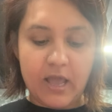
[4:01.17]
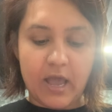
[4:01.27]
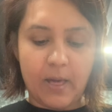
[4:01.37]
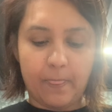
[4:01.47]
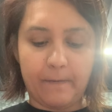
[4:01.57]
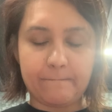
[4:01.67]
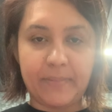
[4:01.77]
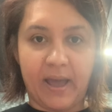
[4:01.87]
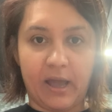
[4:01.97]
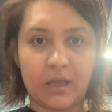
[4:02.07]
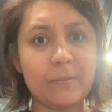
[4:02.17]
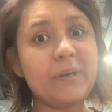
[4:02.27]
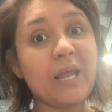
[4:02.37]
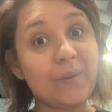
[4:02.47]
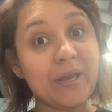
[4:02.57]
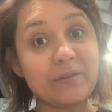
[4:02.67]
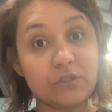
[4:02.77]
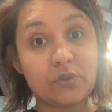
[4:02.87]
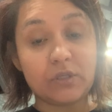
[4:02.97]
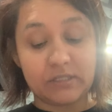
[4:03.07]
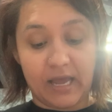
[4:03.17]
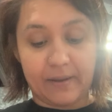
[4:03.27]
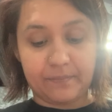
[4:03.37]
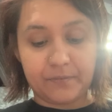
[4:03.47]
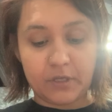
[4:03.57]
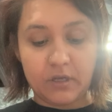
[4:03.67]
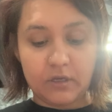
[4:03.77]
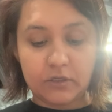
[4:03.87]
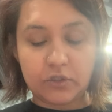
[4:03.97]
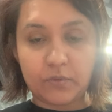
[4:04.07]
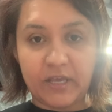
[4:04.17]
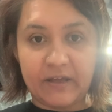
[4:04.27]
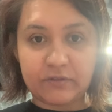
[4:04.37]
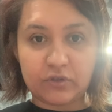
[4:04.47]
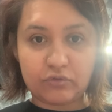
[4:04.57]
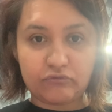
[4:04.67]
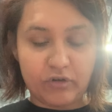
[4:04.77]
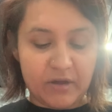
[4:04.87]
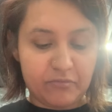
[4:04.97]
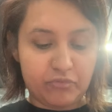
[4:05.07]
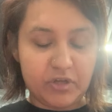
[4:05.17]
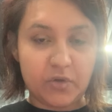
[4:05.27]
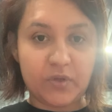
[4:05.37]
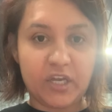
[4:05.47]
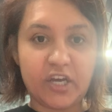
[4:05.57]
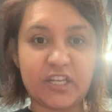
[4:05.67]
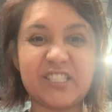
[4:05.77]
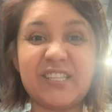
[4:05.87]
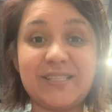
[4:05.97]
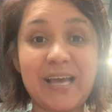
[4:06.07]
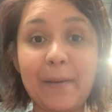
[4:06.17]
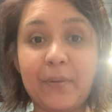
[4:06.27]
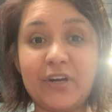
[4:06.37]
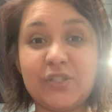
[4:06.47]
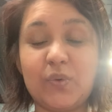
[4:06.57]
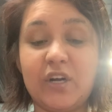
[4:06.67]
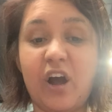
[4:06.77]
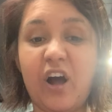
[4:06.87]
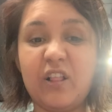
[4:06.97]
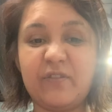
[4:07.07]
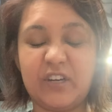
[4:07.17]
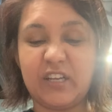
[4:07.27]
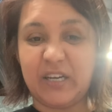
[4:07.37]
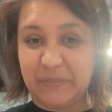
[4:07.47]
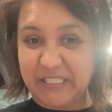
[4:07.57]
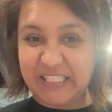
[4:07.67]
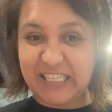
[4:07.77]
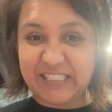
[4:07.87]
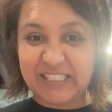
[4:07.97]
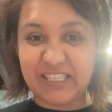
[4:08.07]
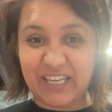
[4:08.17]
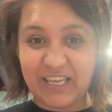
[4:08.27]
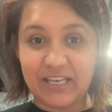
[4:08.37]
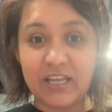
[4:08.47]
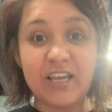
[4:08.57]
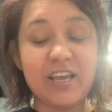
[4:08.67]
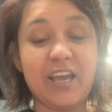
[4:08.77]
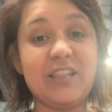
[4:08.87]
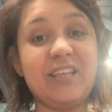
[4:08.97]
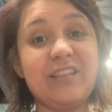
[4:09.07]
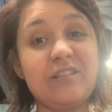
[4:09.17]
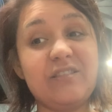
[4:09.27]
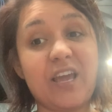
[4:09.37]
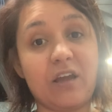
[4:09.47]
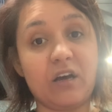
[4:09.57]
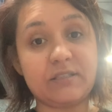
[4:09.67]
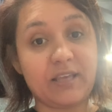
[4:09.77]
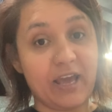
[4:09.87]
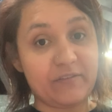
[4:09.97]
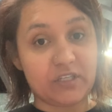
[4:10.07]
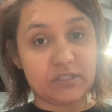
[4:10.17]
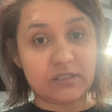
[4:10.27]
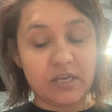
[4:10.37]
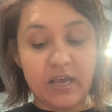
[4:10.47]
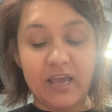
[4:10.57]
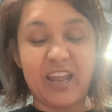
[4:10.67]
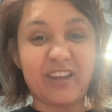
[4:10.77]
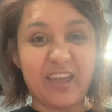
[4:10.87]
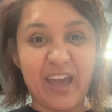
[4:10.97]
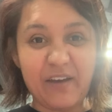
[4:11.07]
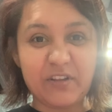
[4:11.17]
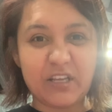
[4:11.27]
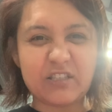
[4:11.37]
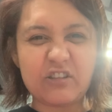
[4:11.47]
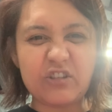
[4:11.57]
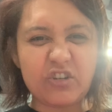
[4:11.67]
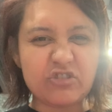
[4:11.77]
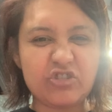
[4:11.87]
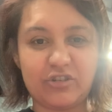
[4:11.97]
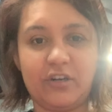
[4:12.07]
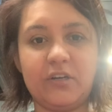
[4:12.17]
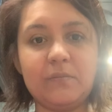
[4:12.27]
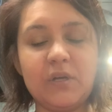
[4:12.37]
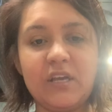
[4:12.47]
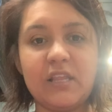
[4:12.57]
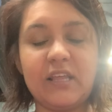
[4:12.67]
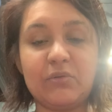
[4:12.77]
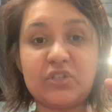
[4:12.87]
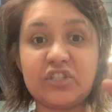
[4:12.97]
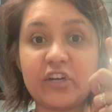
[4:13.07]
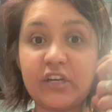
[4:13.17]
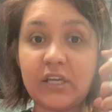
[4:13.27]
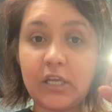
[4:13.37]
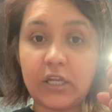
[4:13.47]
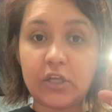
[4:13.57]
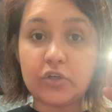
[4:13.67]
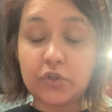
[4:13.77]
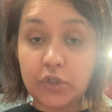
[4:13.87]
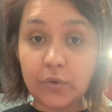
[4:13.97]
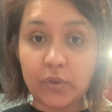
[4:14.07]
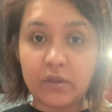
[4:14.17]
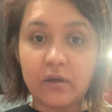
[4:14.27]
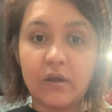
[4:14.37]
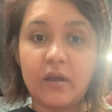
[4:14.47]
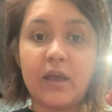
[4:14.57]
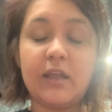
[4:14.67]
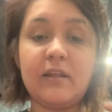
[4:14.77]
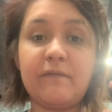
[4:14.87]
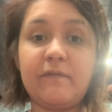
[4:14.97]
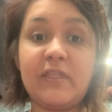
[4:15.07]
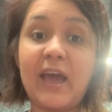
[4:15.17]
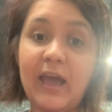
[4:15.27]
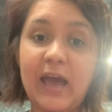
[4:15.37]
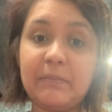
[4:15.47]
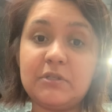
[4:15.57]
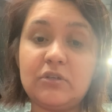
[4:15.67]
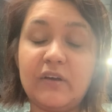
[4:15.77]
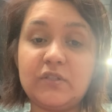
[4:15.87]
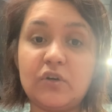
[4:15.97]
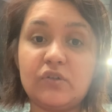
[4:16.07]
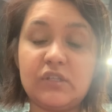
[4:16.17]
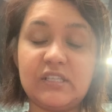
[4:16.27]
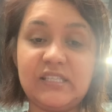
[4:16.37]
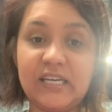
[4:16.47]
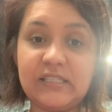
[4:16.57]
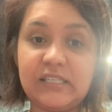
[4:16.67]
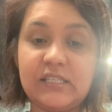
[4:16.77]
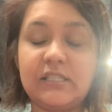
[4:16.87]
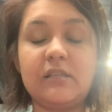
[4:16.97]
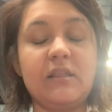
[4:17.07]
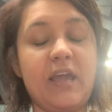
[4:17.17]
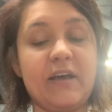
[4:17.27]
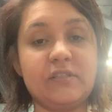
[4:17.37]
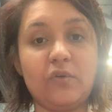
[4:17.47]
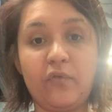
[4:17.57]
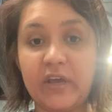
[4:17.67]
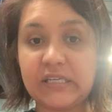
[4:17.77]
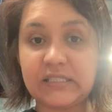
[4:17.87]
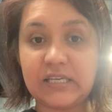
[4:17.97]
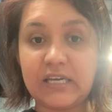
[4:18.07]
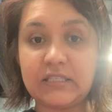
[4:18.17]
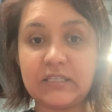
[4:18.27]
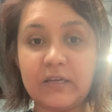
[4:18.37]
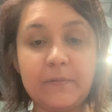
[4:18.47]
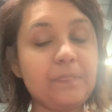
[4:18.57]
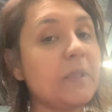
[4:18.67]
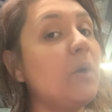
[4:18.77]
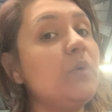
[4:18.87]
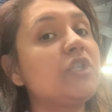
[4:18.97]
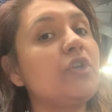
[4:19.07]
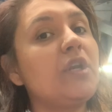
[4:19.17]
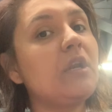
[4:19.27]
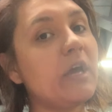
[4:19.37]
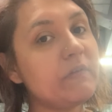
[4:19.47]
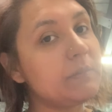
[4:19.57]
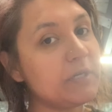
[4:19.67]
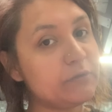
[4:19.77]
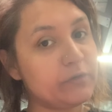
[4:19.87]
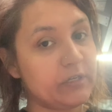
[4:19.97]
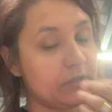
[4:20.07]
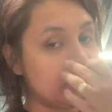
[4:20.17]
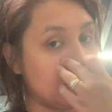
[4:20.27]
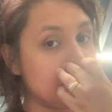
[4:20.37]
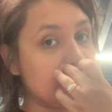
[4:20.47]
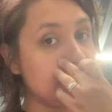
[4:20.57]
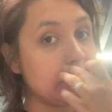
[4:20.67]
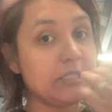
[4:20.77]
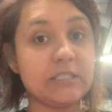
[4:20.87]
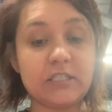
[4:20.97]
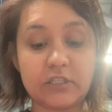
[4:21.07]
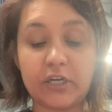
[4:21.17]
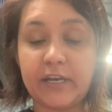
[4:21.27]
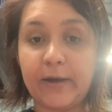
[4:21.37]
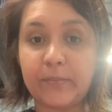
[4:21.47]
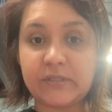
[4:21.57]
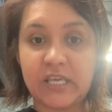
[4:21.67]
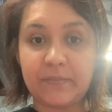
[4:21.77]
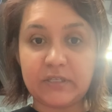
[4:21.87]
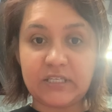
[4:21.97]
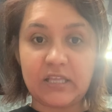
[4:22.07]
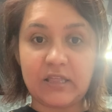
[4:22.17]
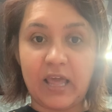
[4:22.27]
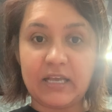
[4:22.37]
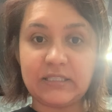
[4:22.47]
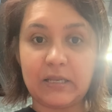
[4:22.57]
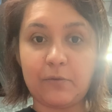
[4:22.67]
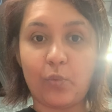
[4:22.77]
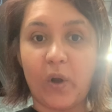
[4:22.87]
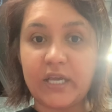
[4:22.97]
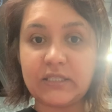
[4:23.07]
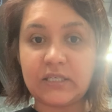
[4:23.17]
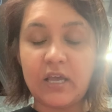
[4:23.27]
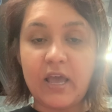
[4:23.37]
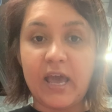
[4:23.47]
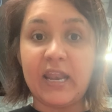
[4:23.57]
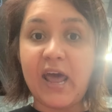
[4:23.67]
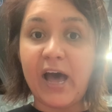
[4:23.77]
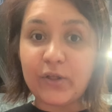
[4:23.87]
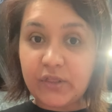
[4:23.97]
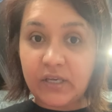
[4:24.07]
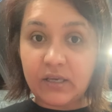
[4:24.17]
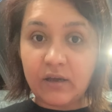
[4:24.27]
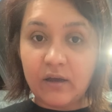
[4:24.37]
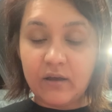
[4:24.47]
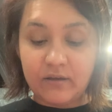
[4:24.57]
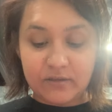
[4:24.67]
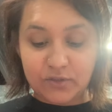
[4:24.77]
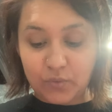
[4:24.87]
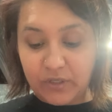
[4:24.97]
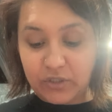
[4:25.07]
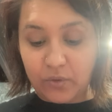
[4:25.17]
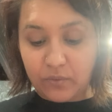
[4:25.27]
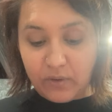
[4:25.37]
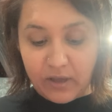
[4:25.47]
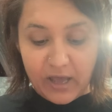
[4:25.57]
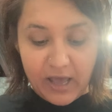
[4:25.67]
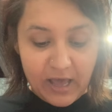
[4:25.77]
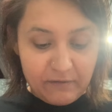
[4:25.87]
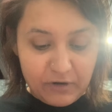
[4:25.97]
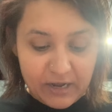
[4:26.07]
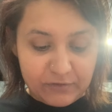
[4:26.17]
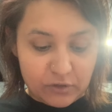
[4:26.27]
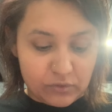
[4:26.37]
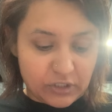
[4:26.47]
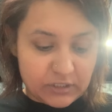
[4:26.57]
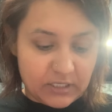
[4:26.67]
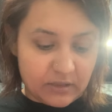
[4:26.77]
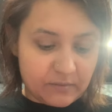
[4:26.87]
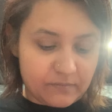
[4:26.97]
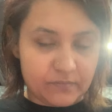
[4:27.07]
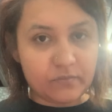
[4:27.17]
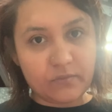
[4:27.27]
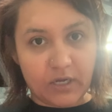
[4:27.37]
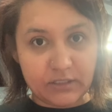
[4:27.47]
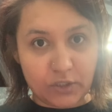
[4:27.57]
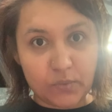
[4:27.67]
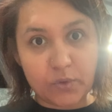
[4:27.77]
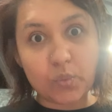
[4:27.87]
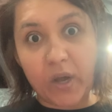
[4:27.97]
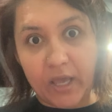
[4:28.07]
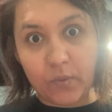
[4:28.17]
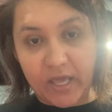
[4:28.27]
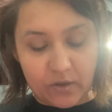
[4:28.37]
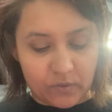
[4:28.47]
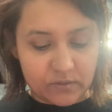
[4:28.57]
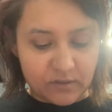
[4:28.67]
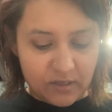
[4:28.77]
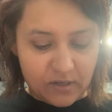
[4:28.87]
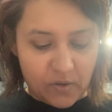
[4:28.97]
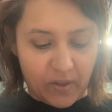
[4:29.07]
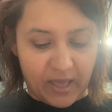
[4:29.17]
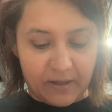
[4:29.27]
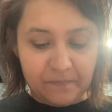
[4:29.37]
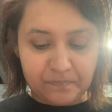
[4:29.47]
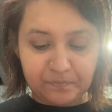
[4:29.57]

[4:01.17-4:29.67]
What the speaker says: and the back, but now we have to do the top. So we had to scrub really, really good because the top part is where all of our gummies get stuck in and then they cause cavities. And the cavity is a little germ that will start eating your tooth. And if that happens, you have to go to the dentist and then they have to fix it. And we should never be afraid of the dentist. Dentists are gonna help us keep our teeth nice and white and healthy so we don't ever lose our teeth until we're way, way old, okay?